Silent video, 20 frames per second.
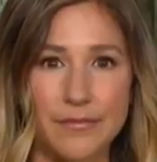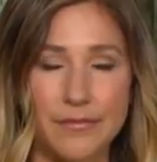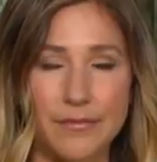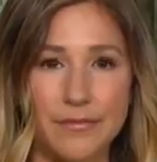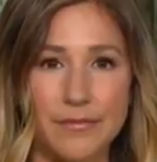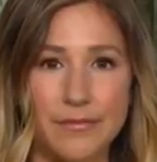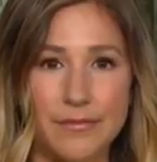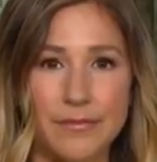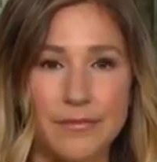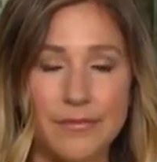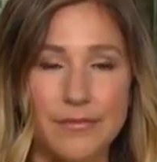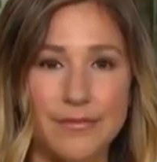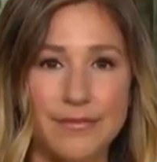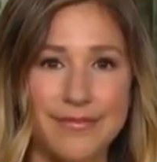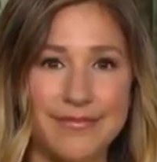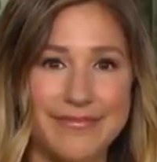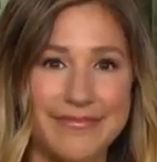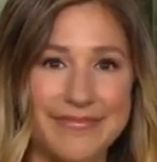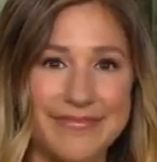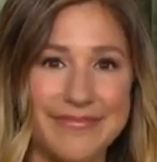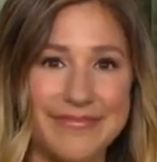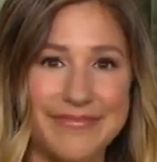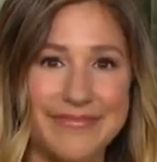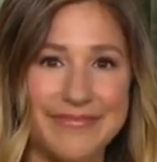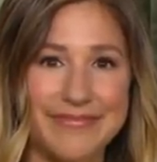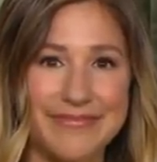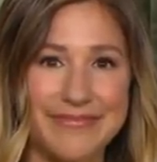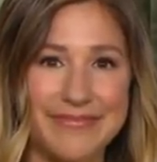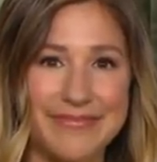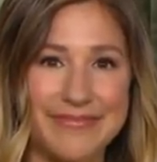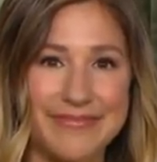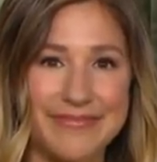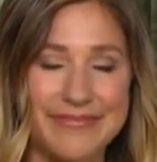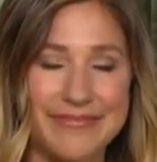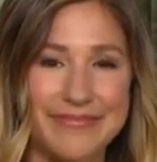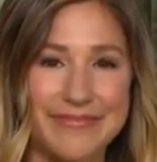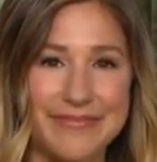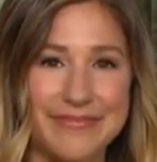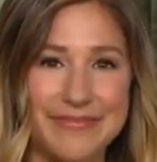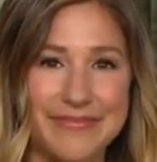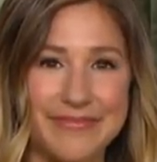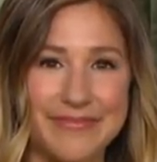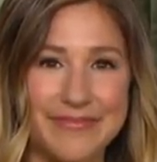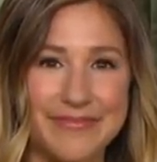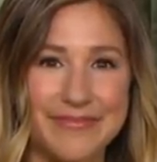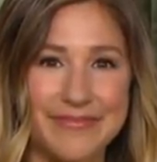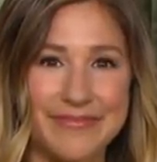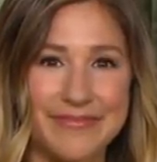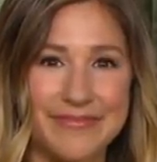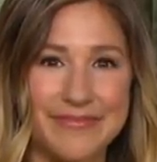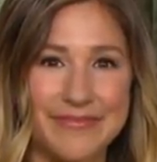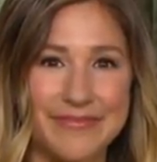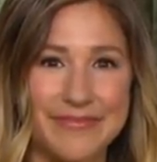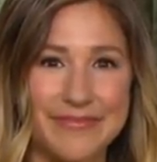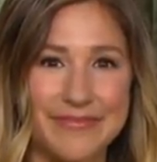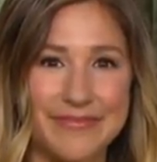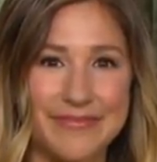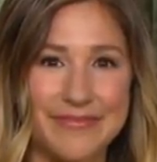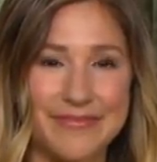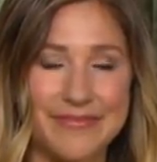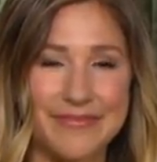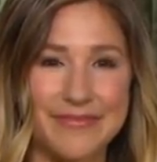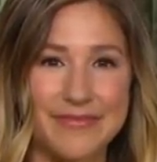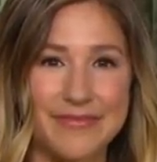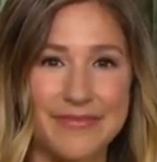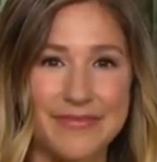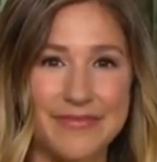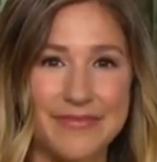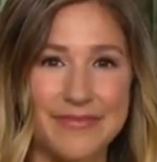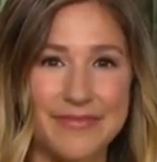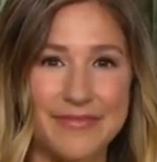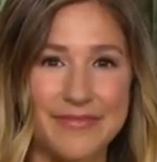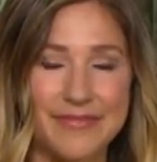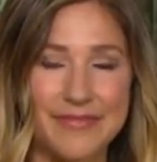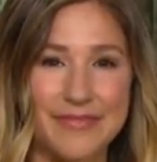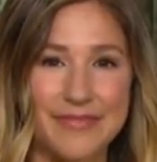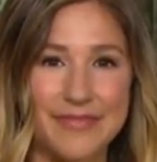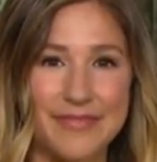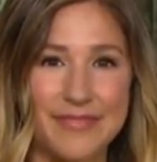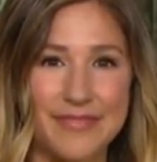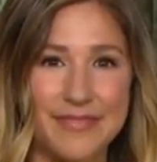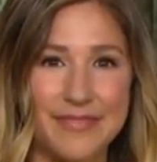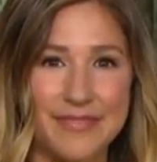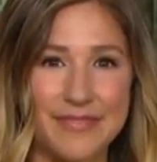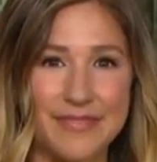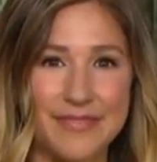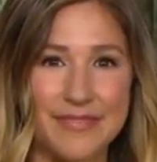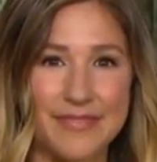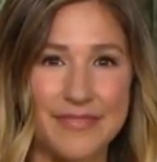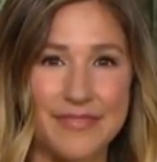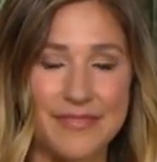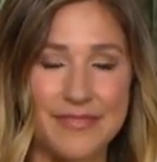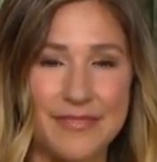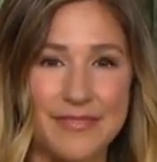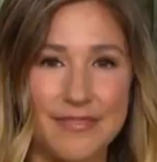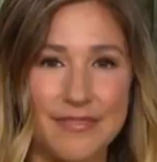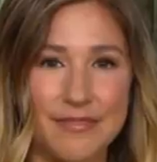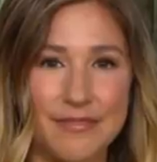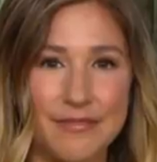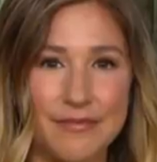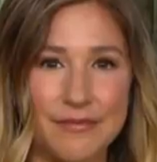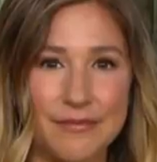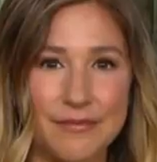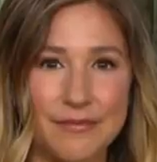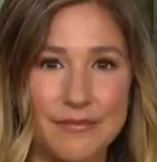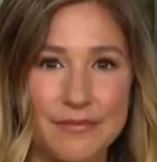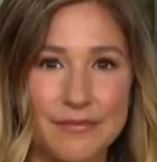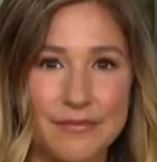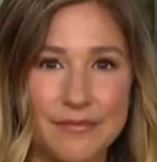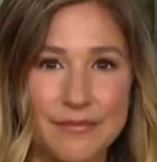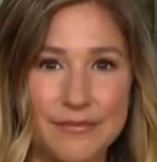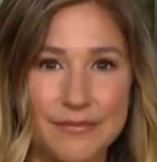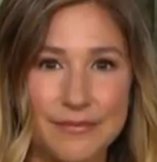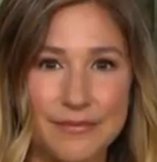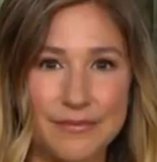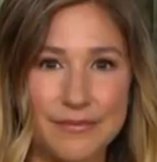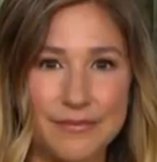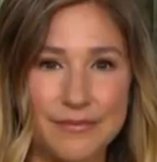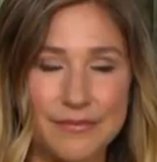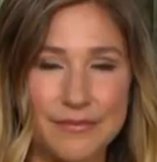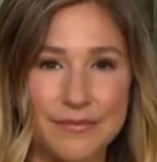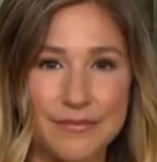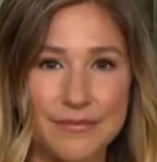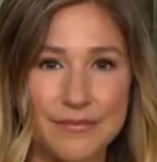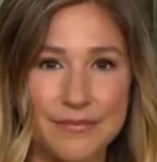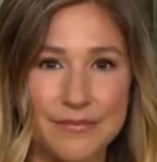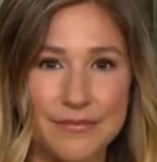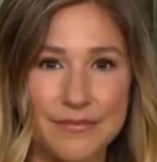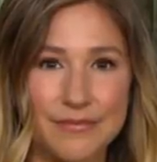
(silent)